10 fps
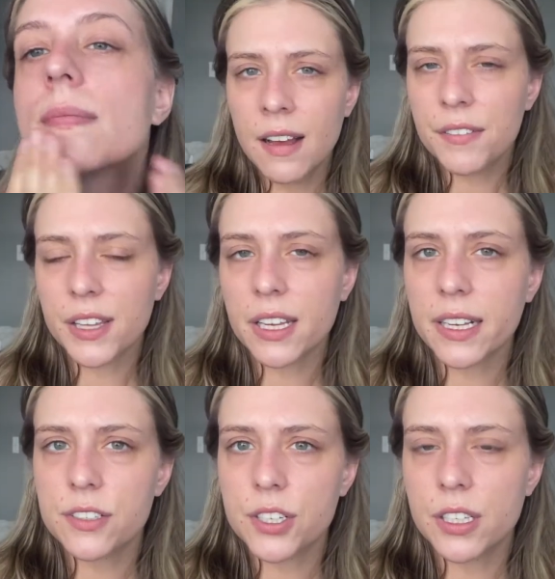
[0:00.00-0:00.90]
I feel like I
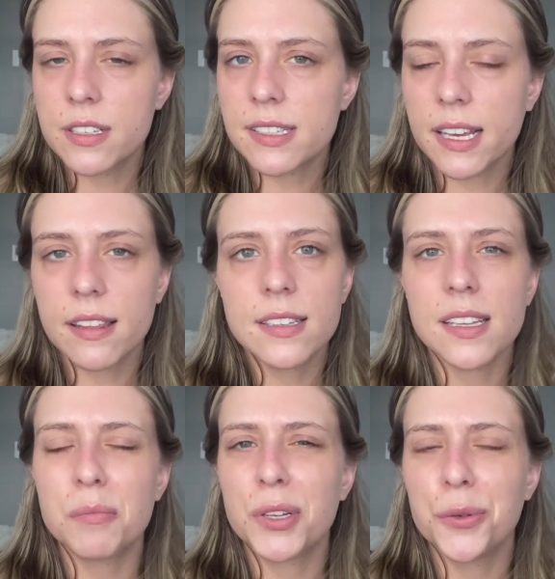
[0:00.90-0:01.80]
should say this,
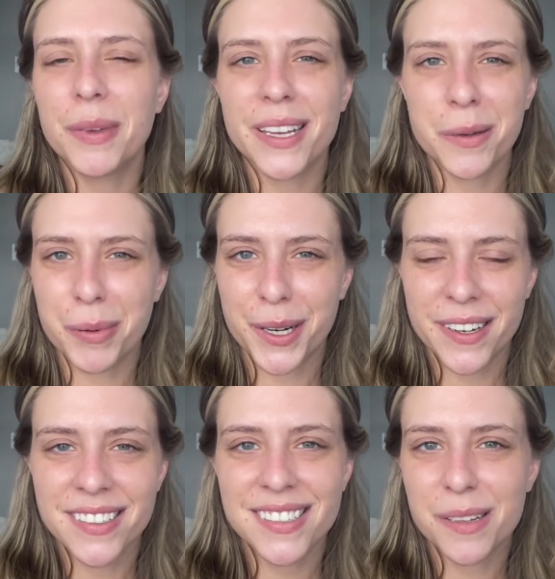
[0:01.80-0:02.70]
I'm no makeup
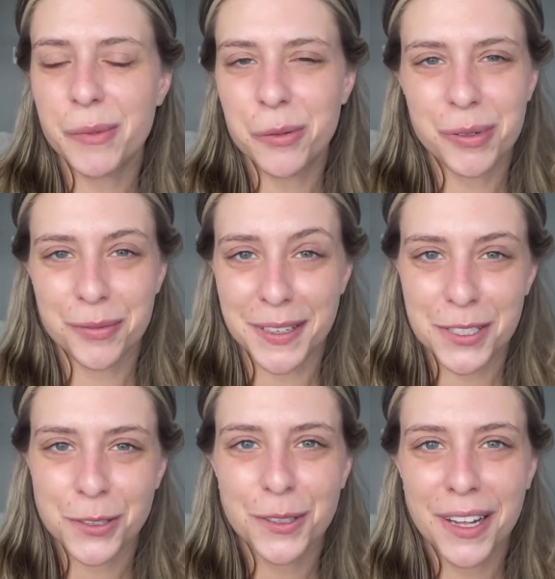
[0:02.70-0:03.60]
artist, I am no
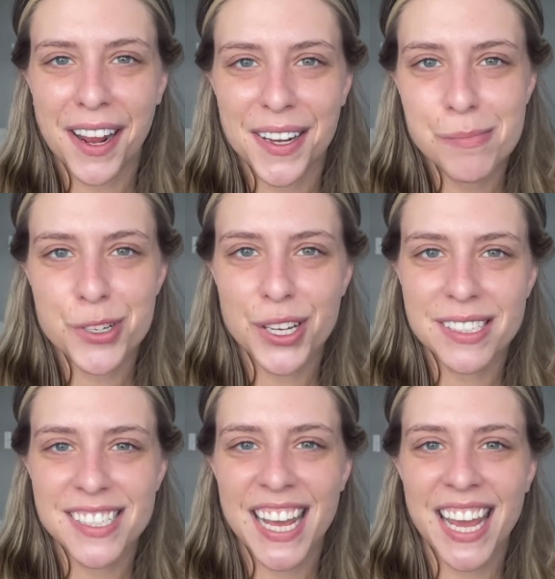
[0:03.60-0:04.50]
professional, I am
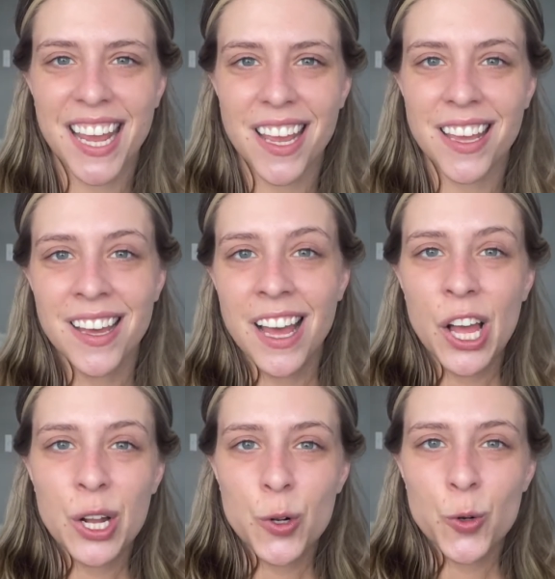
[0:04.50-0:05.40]
just a
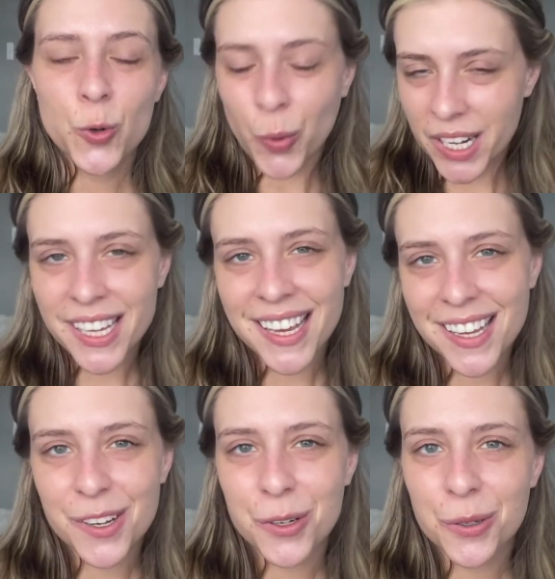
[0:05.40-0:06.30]

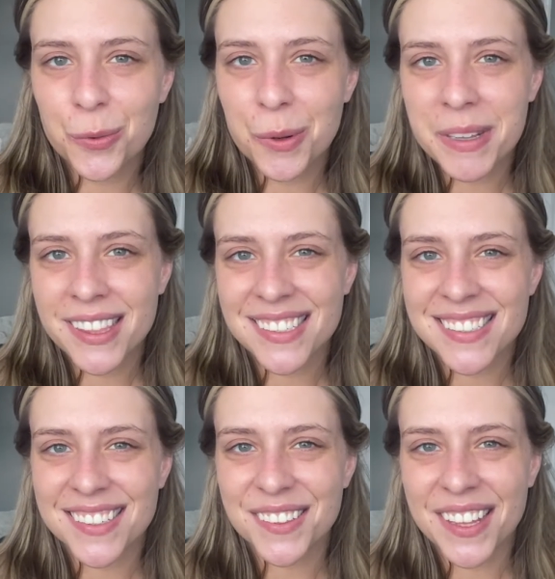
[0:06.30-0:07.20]
28-year-old woman that
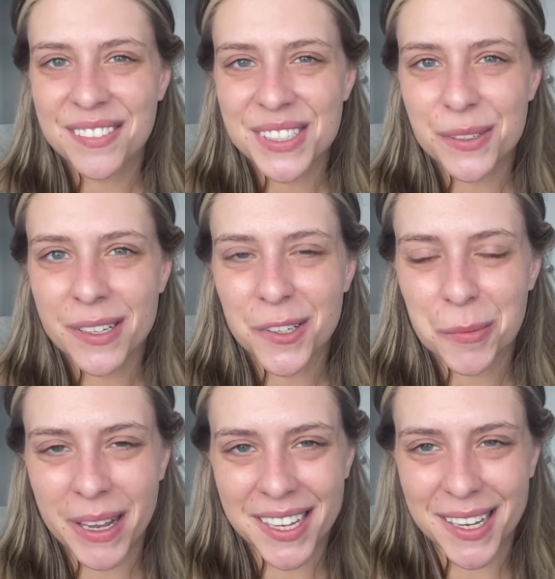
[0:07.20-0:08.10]
still loves doing her
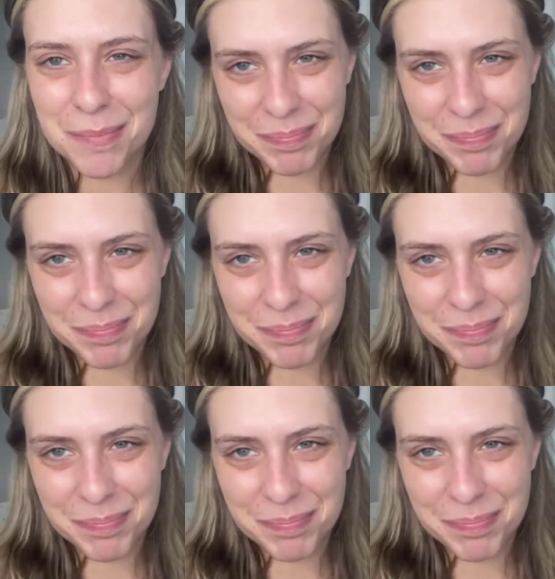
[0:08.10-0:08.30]
makeup.